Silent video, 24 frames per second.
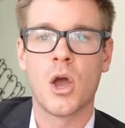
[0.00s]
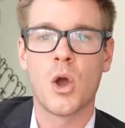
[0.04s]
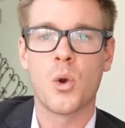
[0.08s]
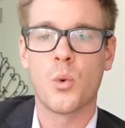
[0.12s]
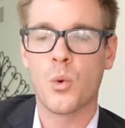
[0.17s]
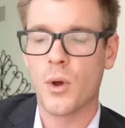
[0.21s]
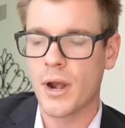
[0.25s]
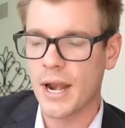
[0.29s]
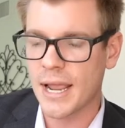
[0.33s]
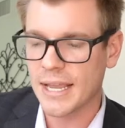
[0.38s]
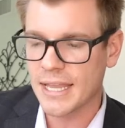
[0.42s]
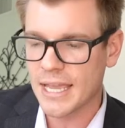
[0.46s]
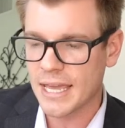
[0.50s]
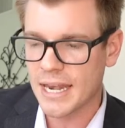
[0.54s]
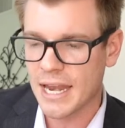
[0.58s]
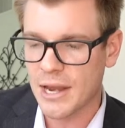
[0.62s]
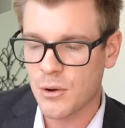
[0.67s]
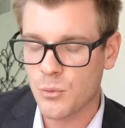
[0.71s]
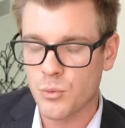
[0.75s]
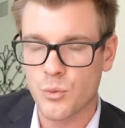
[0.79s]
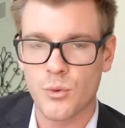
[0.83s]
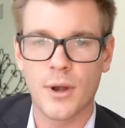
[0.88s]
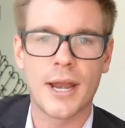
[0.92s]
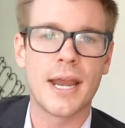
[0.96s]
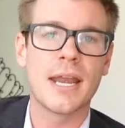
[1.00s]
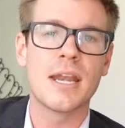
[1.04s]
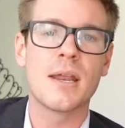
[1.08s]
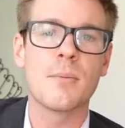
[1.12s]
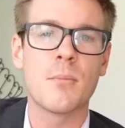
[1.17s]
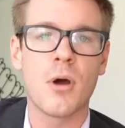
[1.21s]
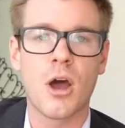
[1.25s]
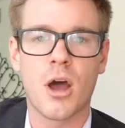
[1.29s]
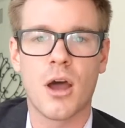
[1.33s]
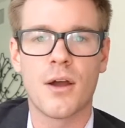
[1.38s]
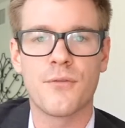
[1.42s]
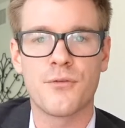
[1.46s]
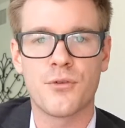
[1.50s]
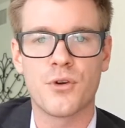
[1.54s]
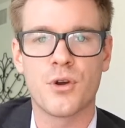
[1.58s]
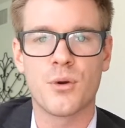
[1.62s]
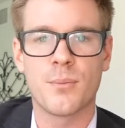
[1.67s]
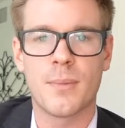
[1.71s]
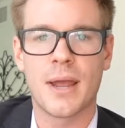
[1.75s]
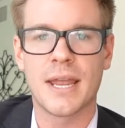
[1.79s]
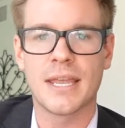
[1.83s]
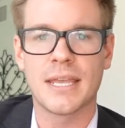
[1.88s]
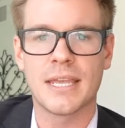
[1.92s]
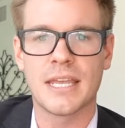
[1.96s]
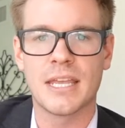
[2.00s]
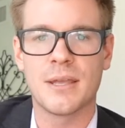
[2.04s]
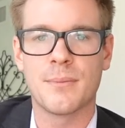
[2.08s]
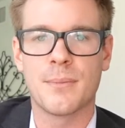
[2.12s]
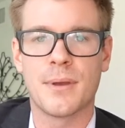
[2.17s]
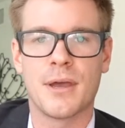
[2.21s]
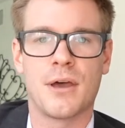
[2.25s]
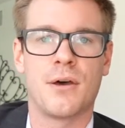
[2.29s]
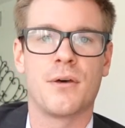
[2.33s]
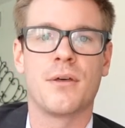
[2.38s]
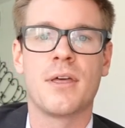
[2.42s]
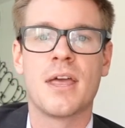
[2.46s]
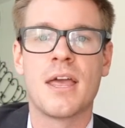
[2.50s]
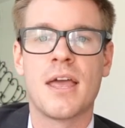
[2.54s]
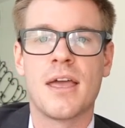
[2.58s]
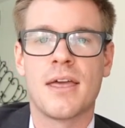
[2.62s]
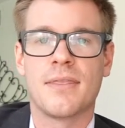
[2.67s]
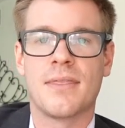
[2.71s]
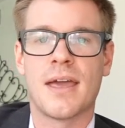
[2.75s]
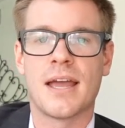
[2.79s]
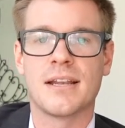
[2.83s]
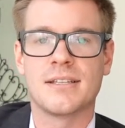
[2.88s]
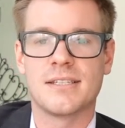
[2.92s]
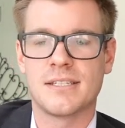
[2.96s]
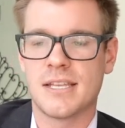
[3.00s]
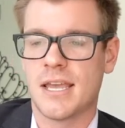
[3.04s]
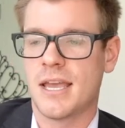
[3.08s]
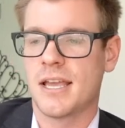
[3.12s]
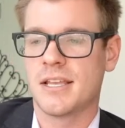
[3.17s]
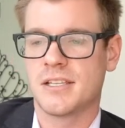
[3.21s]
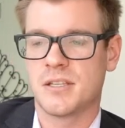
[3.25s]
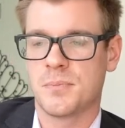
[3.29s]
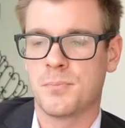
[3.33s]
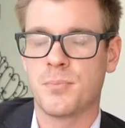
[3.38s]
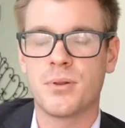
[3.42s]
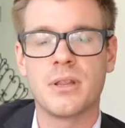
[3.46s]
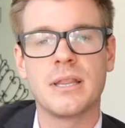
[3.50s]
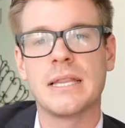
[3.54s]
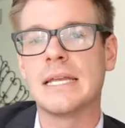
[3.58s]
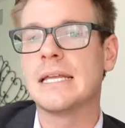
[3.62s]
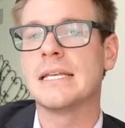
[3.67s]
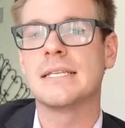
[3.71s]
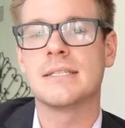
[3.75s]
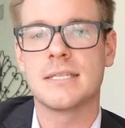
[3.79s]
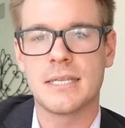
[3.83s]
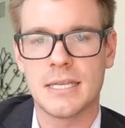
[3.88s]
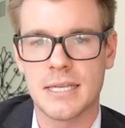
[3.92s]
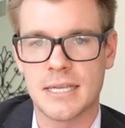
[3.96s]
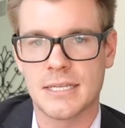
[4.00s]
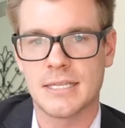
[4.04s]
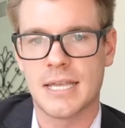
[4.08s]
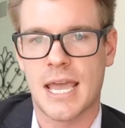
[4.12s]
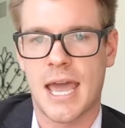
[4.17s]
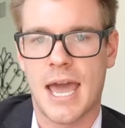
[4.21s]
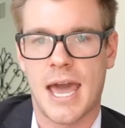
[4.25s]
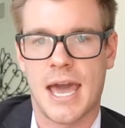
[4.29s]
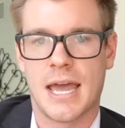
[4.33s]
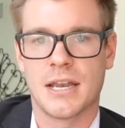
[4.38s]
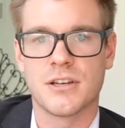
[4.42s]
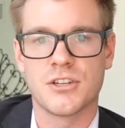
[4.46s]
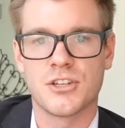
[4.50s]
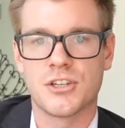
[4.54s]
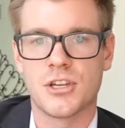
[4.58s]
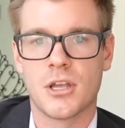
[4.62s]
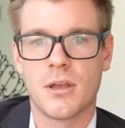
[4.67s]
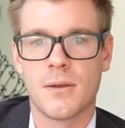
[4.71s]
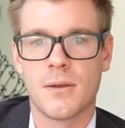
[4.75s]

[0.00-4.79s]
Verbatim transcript: when I get a random offer in my email that says, please see attached.